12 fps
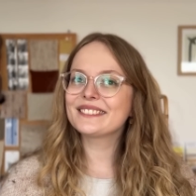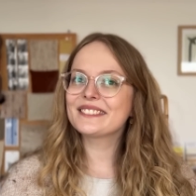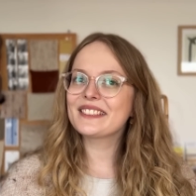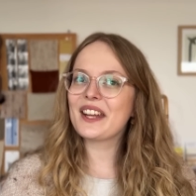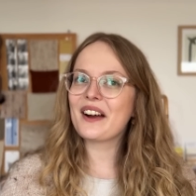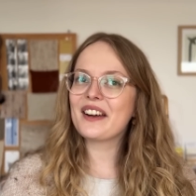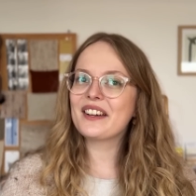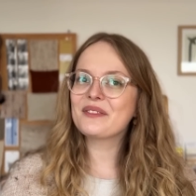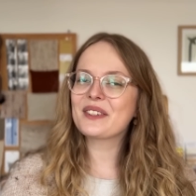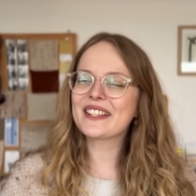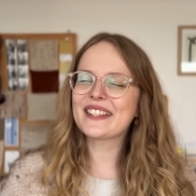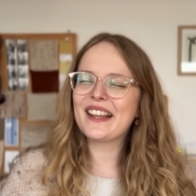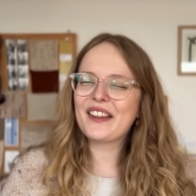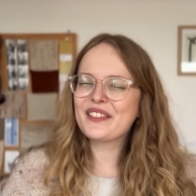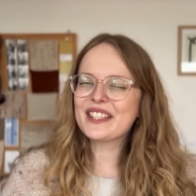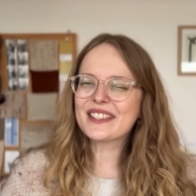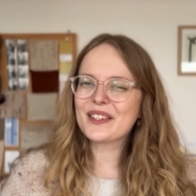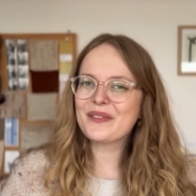yarn, because I love
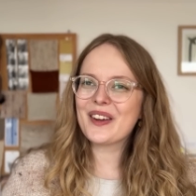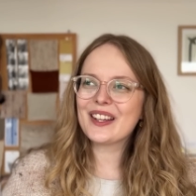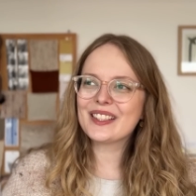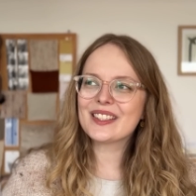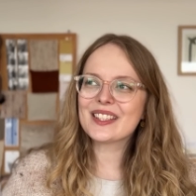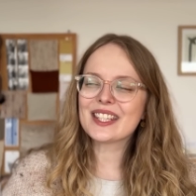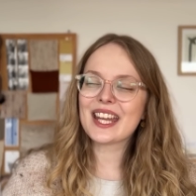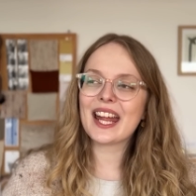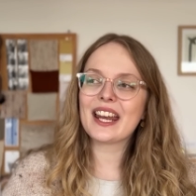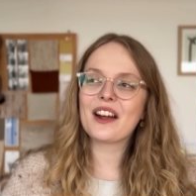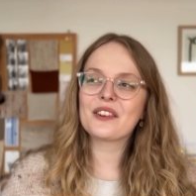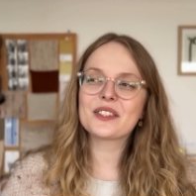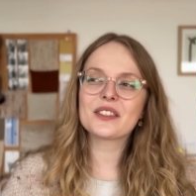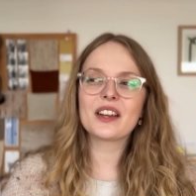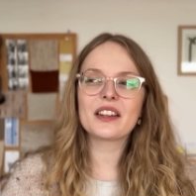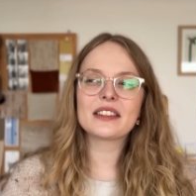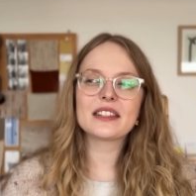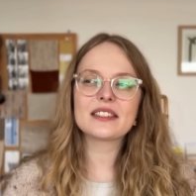it so much. And I also
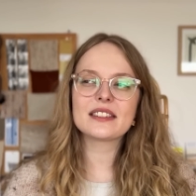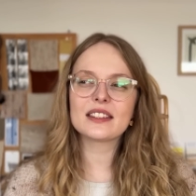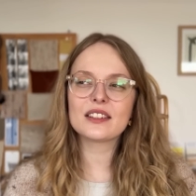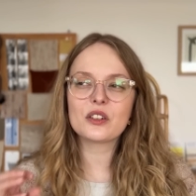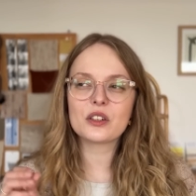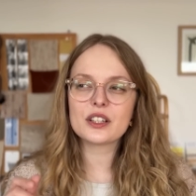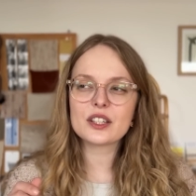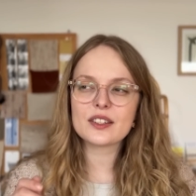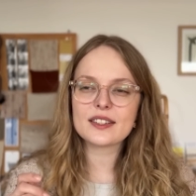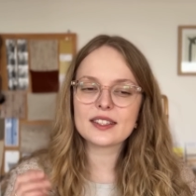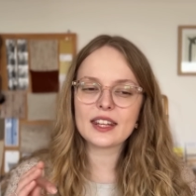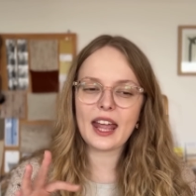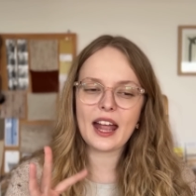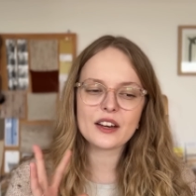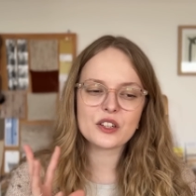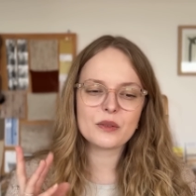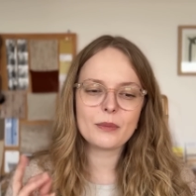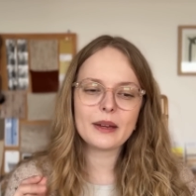got this gorgeous
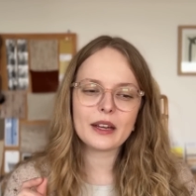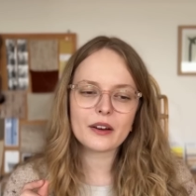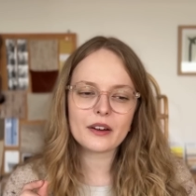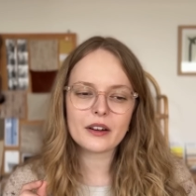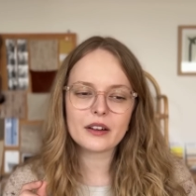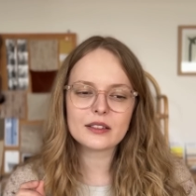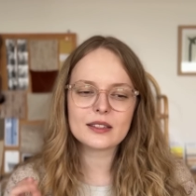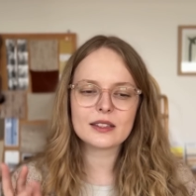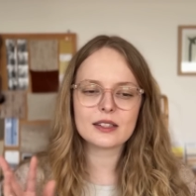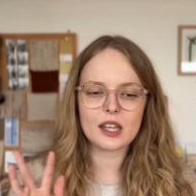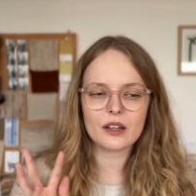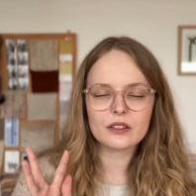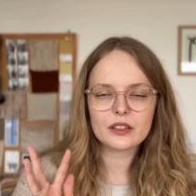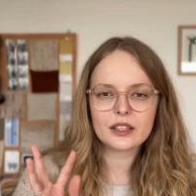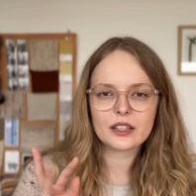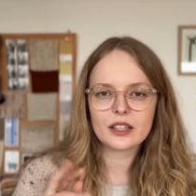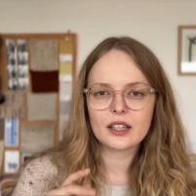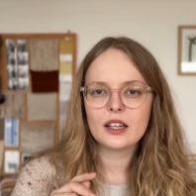cashmere silk
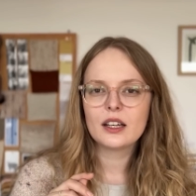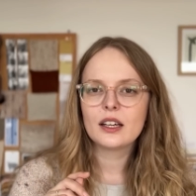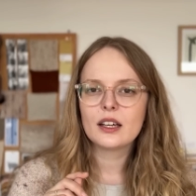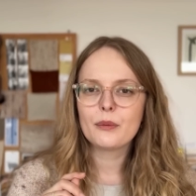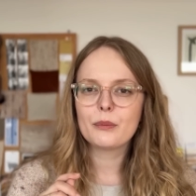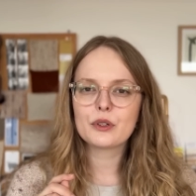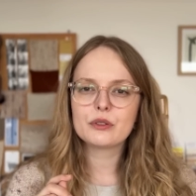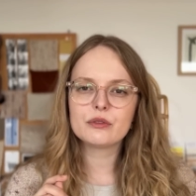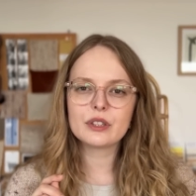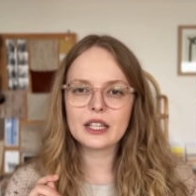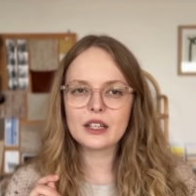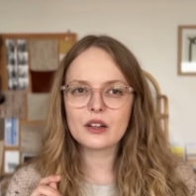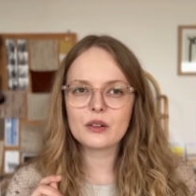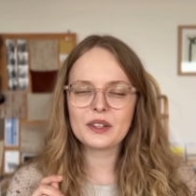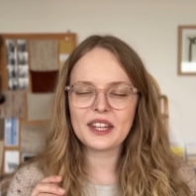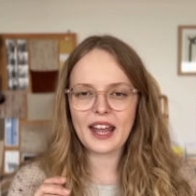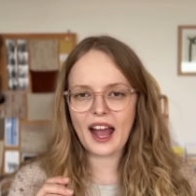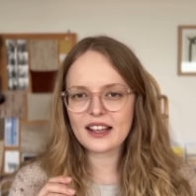merino
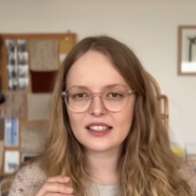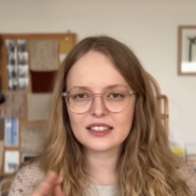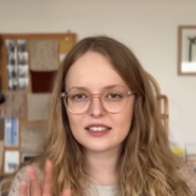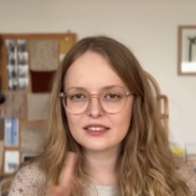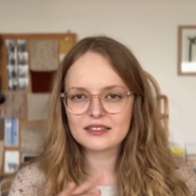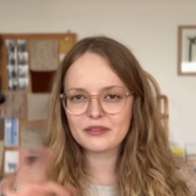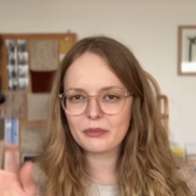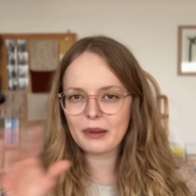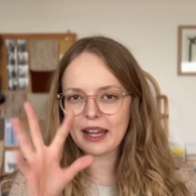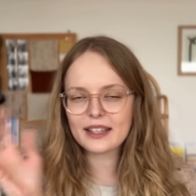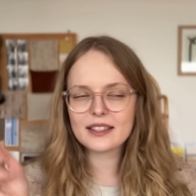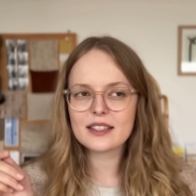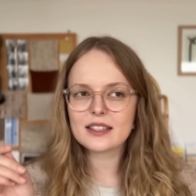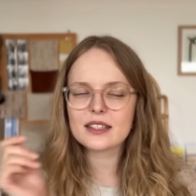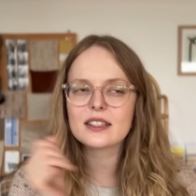yak blend